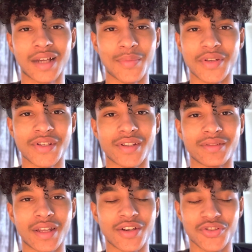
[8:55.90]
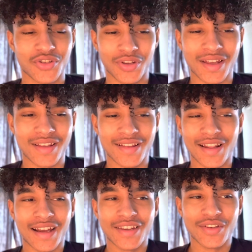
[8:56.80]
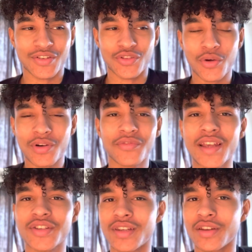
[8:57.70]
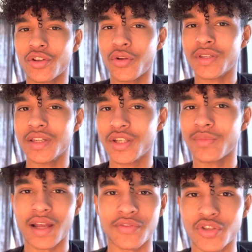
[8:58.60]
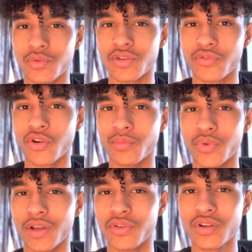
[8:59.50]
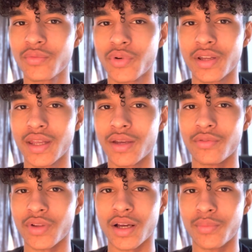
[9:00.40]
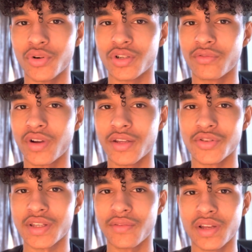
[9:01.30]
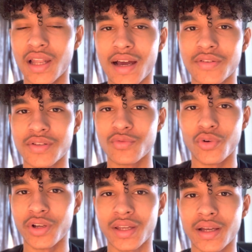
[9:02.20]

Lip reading: I miss it. Like, no one thinks you can go to the gym and have so much fun, but if you're there with like a bunch of friends just having laughs and working